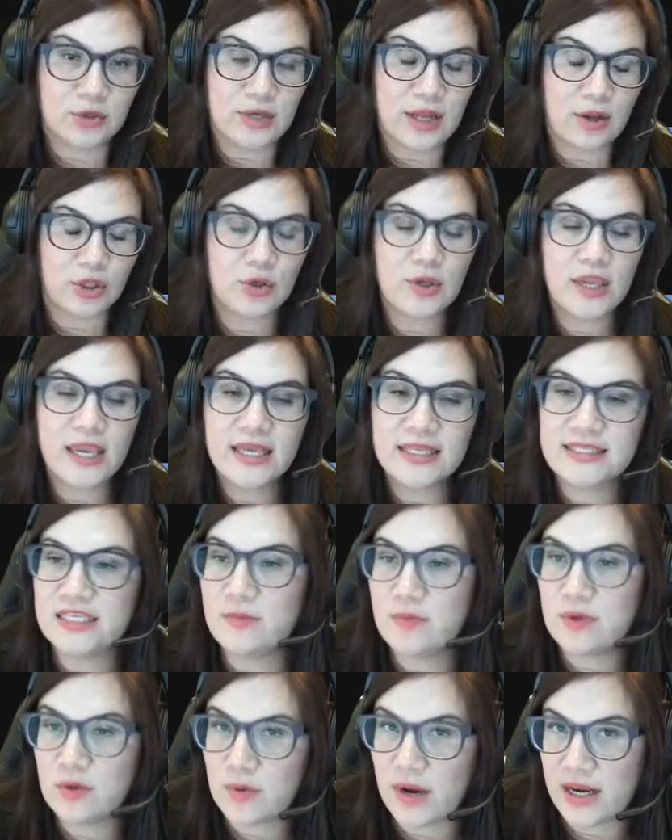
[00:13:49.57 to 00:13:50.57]
Now, you can't see
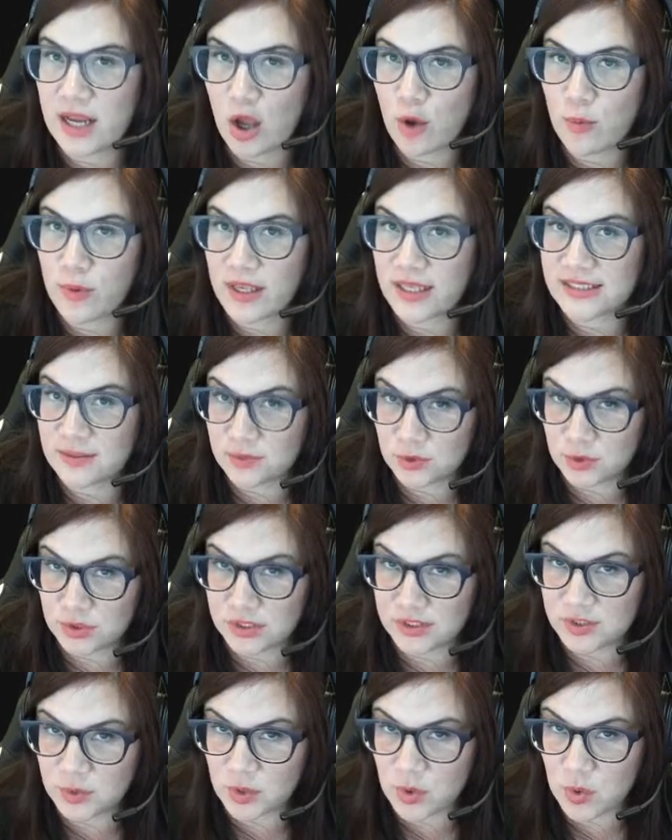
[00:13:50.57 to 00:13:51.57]
me right now because I'm doing
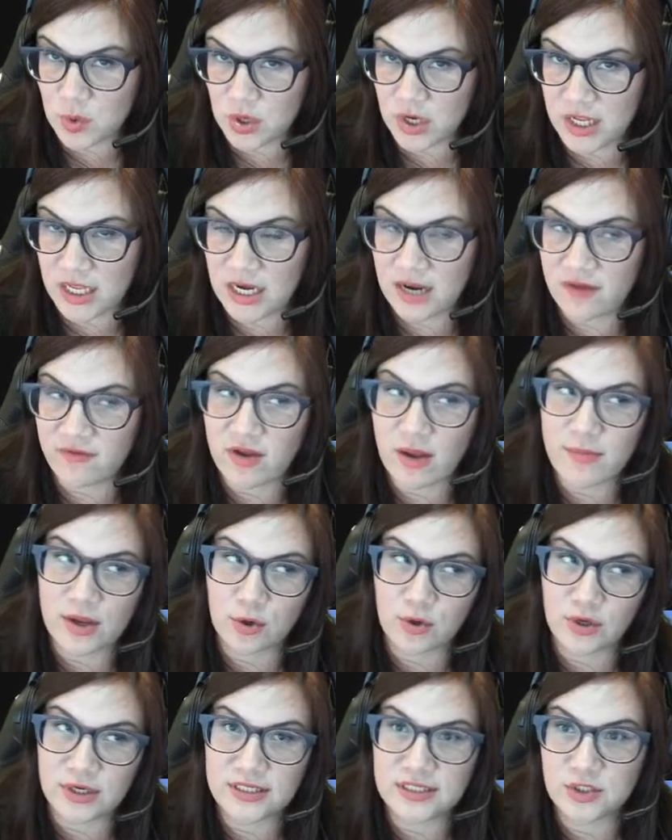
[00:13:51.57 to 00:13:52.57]
this recording and I've got my
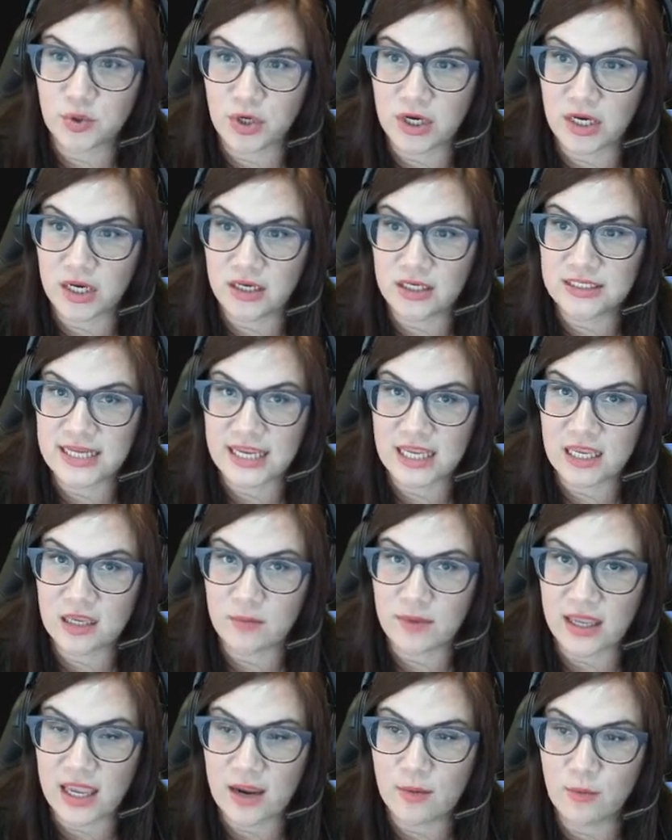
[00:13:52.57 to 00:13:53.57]
green screen taking
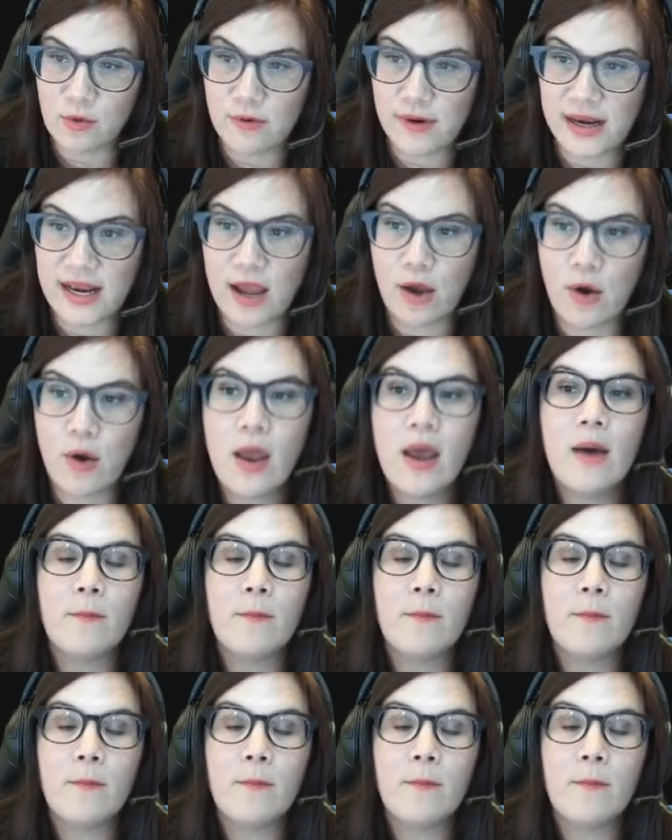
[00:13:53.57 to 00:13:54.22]
my camera right now,